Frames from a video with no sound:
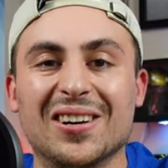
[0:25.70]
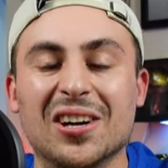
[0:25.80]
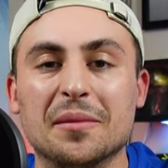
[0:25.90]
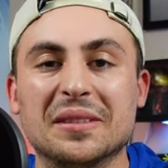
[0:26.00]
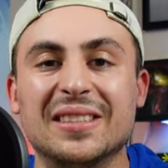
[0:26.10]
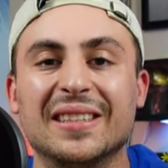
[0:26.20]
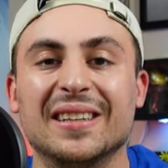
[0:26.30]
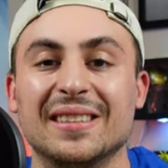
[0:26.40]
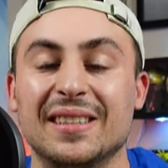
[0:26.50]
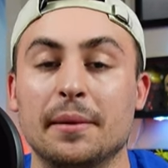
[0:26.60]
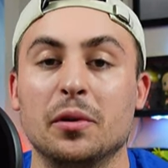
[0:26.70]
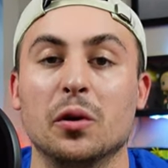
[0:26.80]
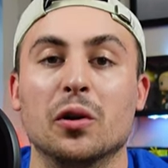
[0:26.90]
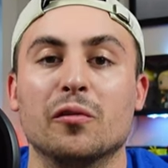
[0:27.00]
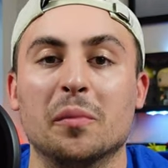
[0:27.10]
Air Comics here, and today
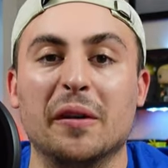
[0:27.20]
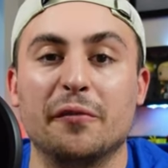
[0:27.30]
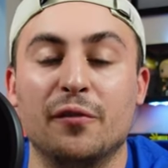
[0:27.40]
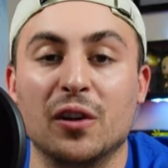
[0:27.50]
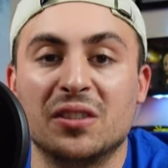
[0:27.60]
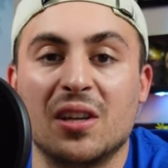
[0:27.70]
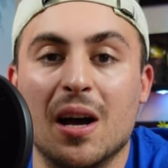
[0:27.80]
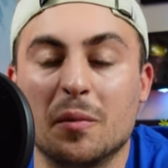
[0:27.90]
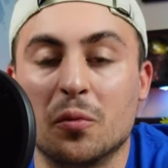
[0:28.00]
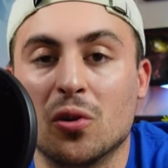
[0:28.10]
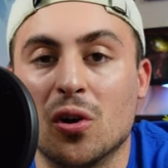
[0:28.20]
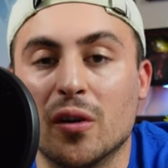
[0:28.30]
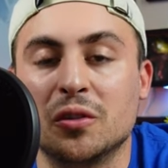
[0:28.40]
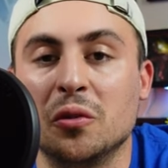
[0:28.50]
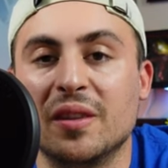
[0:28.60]
I'm going over my first comic book
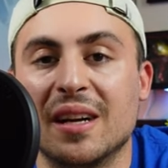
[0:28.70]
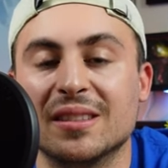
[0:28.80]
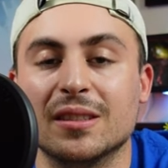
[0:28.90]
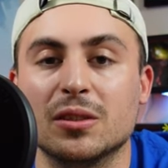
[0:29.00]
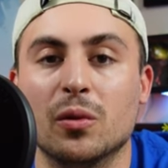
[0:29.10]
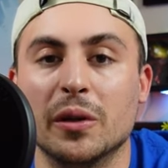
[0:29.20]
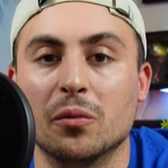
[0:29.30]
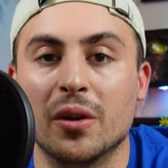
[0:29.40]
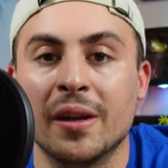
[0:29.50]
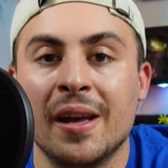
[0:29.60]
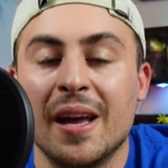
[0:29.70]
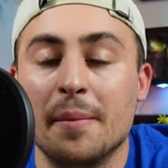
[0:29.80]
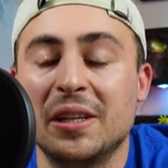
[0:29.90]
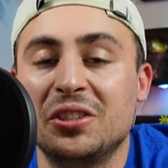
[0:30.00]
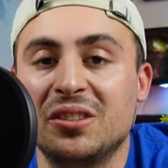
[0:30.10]
haul of 2021,
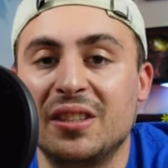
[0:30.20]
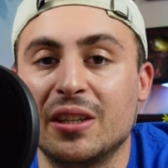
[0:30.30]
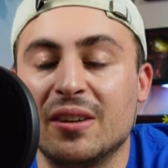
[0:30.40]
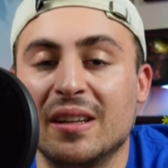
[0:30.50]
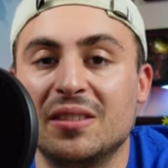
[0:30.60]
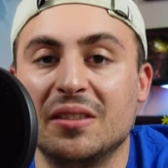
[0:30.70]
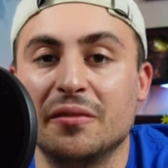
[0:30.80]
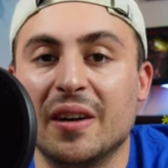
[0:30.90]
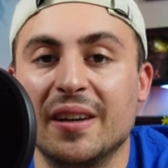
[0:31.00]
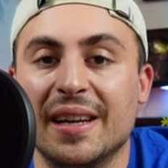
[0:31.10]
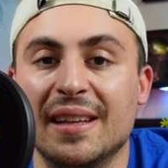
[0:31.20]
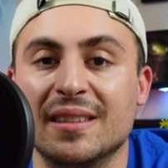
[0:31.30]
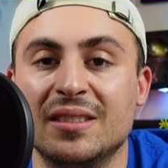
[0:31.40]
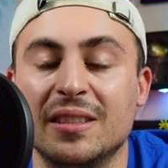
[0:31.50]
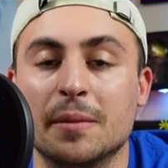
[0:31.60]
and make sure you stick around to the very
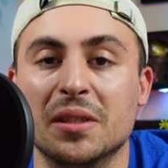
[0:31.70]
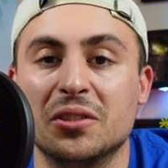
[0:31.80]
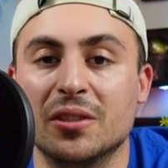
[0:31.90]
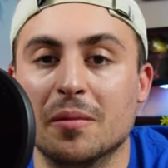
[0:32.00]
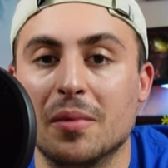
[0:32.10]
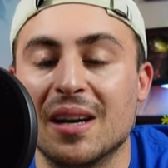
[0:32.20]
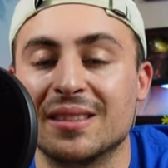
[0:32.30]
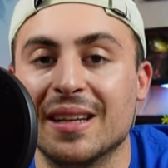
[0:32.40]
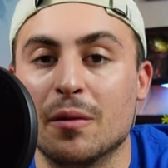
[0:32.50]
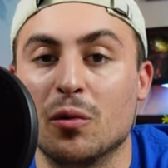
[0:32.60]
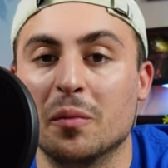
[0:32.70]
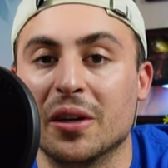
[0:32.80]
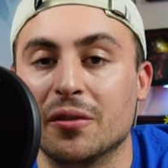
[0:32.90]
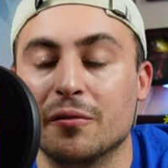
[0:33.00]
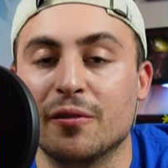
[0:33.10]
end to see a mystery unboxing that
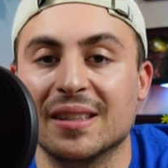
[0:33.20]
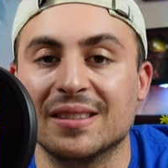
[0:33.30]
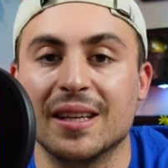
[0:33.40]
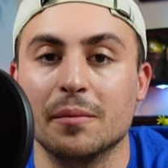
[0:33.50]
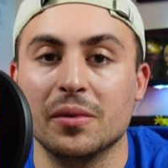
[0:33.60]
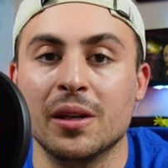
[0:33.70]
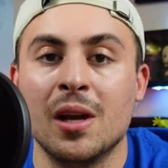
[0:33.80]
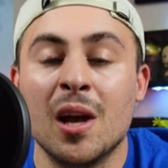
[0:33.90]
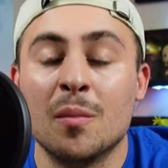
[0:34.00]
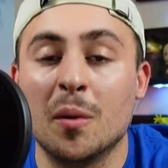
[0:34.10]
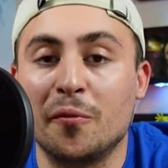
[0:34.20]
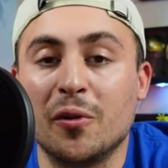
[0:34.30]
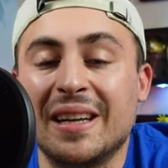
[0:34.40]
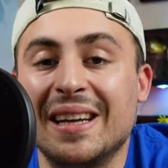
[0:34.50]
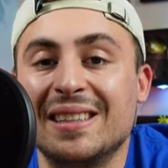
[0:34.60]
one of my good friends sent me. But
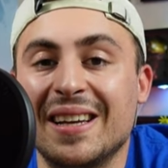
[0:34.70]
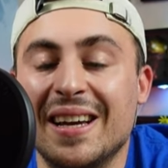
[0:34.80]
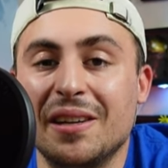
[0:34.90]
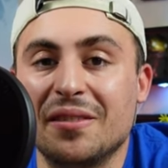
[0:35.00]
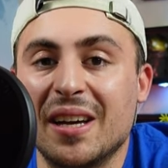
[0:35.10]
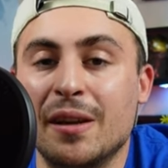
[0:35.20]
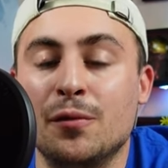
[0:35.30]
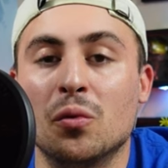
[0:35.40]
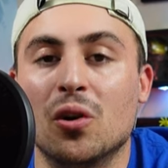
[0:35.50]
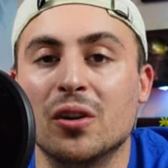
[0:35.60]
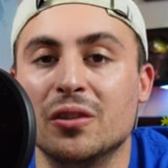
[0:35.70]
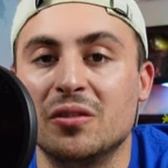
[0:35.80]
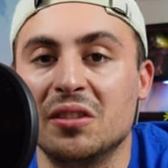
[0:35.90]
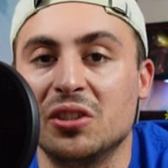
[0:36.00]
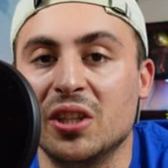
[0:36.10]
before I get into any of that, if you are
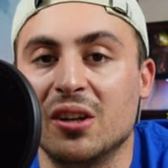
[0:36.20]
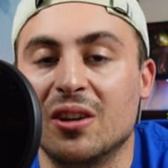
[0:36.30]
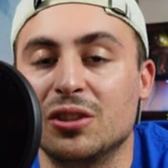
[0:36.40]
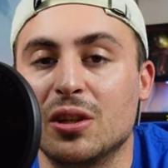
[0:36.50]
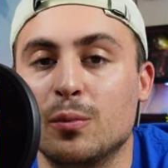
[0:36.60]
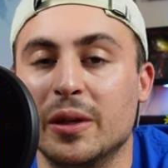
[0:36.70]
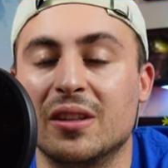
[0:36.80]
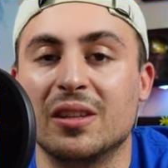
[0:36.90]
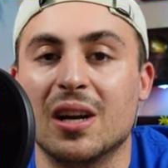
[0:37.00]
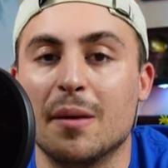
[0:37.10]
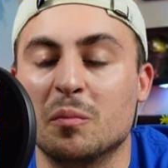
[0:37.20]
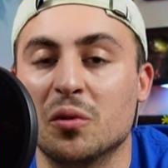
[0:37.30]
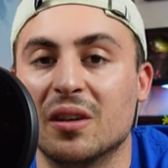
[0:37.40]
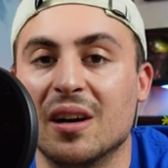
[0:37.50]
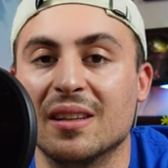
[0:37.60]
new to the channel, I drop weekly
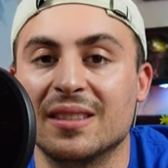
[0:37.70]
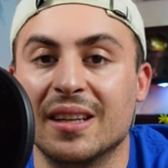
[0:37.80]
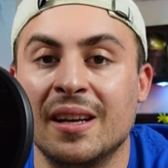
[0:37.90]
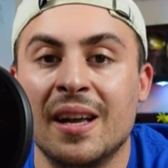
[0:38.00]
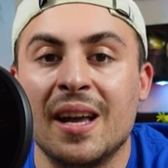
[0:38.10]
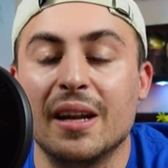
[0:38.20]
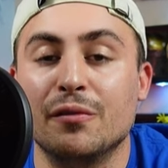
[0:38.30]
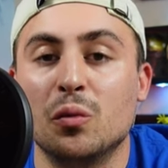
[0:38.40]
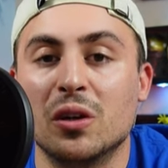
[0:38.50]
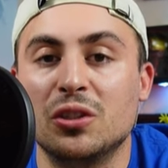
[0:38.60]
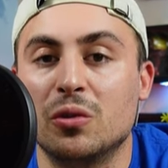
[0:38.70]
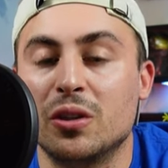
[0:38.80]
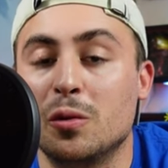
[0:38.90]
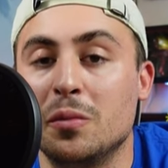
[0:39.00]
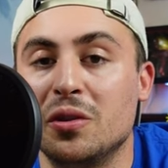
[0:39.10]
comic book content, and if you want to
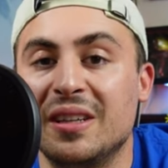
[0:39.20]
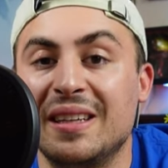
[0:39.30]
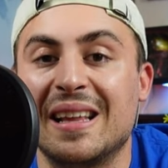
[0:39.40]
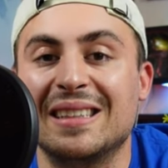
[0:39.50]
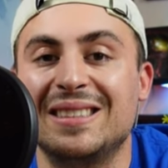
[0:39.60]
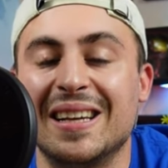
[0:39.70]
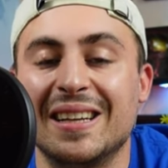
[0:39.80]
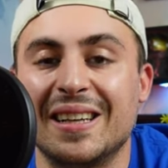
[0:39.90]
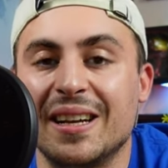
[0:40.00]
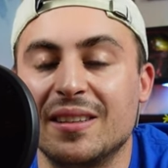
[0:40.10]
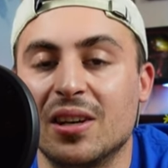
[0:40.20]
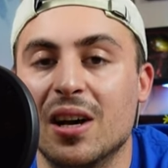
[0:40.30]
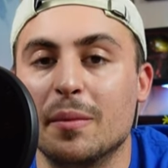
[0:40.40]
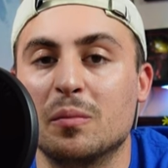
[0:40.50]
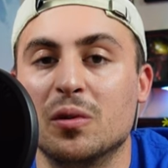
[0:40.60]
join a community that's dedicated
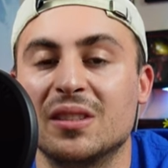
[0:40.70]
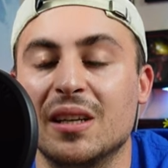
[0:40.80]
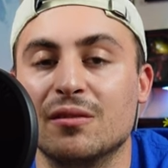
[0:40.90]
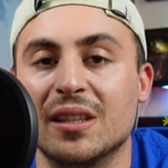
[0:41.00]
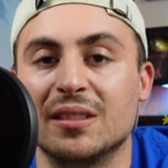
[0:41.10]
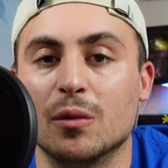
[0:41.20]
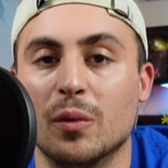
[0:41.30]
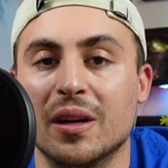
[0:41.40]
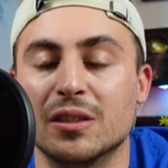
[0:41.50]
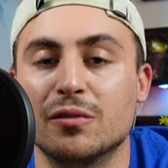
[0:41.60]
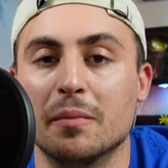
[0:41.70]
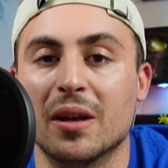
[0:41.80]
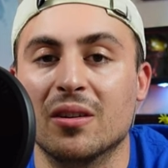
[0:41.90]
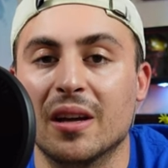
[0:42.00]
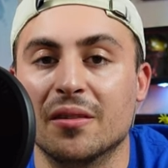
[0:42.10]
to comic books and raising awareness
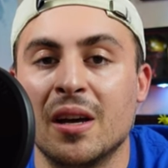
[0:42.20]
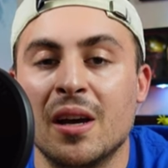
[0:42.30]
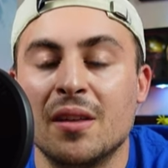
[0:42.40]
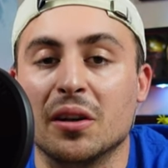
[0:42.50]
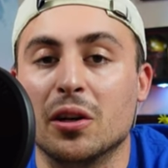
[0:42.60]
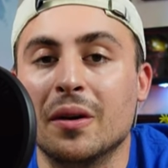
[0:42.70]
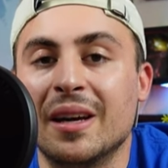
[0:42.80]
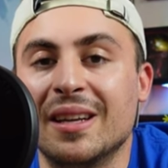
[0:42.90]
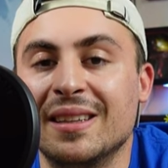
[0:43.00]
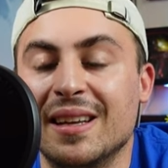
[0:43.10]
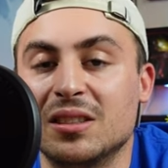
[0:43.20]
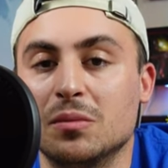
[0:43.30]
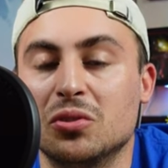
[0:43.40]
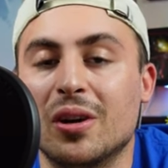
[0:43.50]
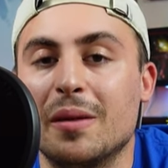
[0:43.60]
for mental health, then go ahead and hit
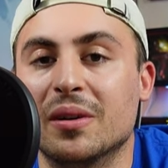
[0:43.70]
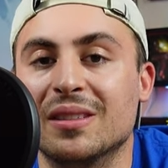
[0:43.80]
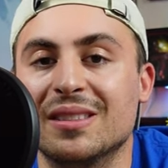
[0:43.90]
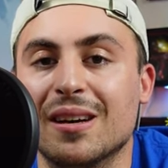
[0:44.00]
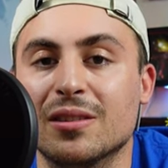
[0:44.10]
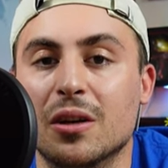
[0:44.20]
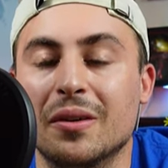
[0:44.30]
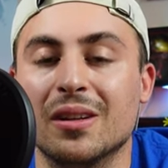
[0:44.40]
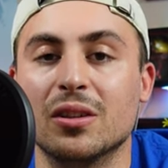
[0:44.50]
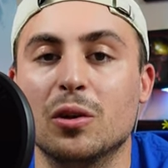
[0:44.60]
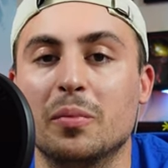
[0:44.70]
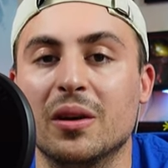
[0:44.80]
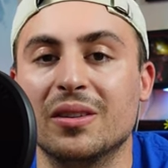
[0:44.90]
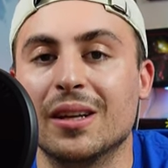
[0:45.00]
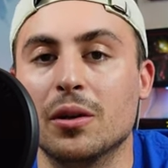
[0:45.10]
that subscribe button down low and the
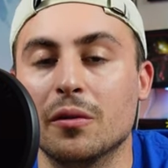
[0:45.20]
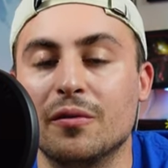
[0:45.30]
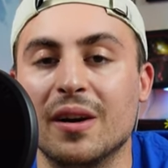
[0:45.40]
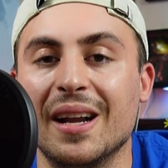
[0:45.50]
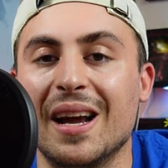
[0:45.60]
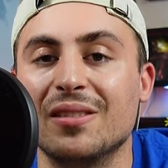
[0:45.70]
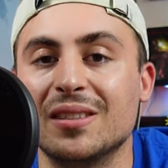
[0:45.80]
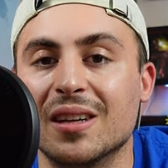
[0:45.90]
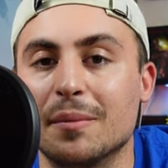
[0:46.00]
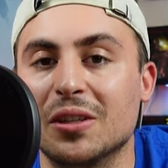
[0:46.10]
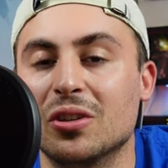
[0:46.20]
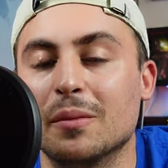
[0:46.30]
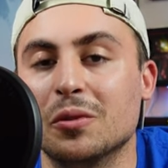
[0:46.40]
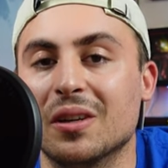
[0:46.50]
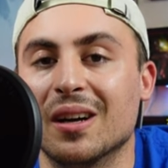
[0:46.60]
little bell to get notified every time I
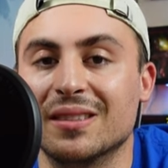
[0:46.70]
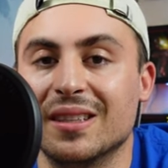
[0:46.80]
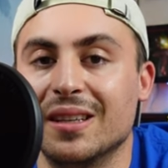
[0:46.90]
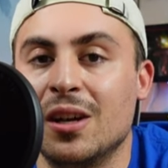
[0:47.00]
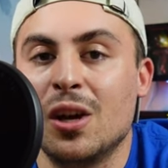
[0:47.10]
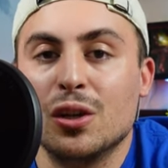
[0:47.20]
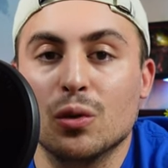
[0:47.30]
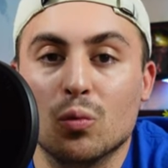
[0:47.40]
drop new content.